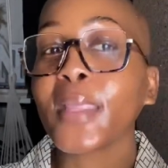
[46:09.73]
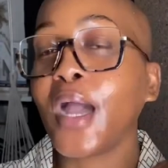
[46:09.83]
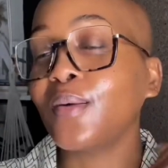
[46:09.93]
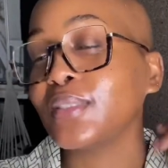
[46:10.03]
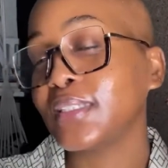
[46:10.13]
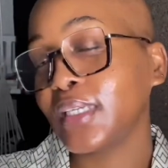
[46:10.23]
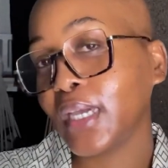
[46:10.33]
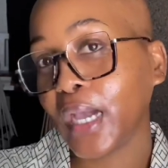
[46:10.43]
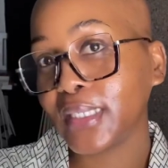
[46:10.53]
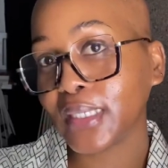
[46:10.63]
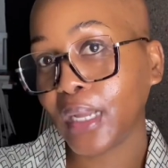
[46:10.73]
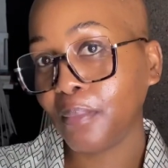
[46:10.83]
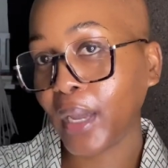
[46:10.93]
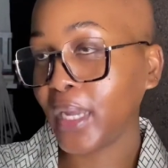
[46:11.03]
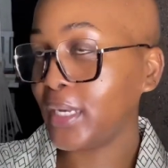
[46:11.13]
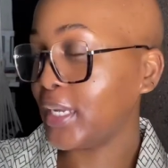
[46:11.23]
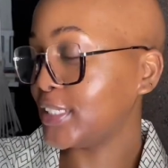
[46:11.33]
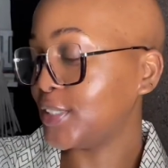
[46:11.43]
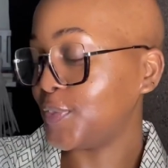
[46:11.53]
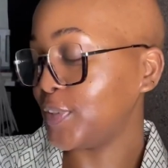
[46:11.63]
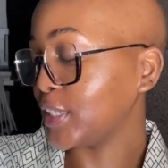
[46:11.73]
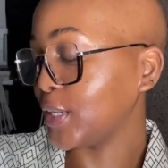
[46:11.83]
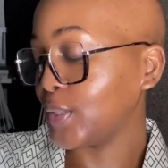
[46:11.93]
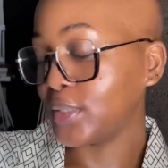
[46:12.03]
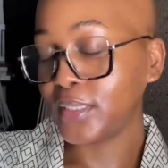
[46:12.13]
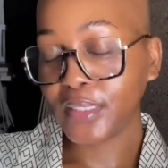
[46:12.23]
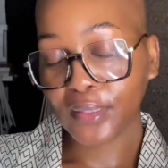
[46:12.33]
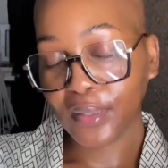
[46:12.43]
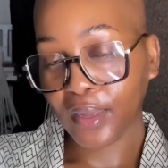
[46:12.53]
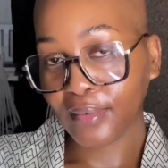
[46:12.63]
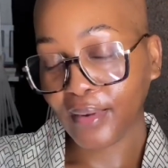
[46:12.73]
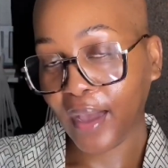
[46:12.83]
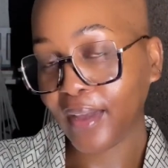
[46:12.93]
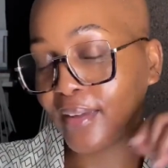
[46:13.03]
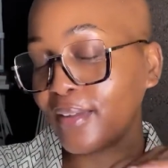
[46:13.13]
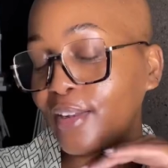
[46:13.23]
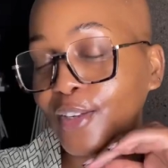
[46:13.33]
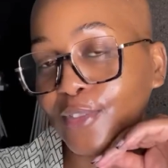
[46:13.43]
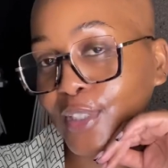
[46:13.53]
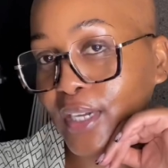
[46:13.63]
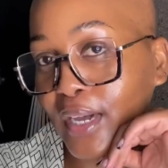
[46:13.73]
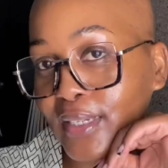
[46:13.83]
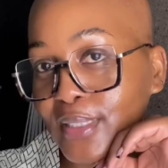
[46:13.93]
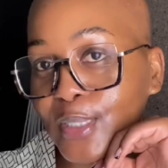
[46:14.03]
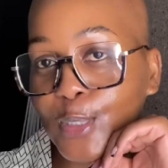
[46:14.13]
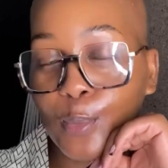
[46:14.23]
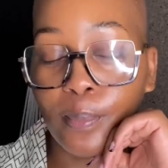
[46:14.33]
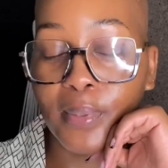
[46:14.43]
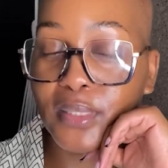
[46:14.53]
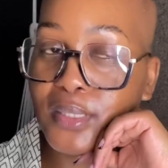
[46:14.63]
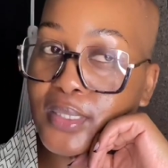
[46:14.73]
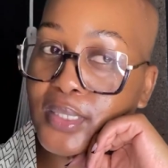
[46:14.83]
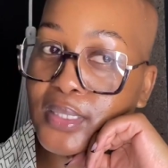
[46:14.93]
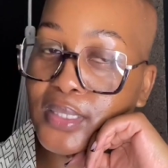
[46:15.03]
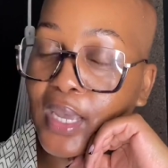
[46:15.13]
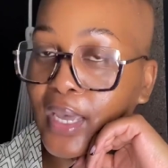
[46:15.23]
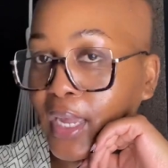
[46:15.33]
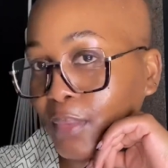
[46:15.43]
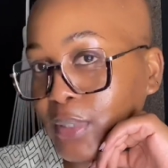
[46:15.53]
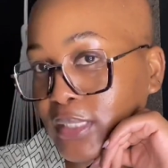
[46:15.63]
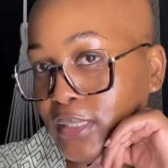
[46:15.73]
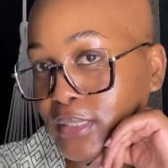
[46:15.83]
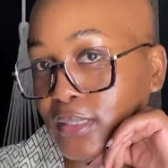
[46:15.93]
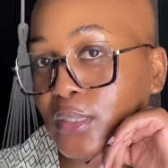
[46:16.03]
I will see you guys on my next video. Till then, I love you guys to bits. Yo, ML.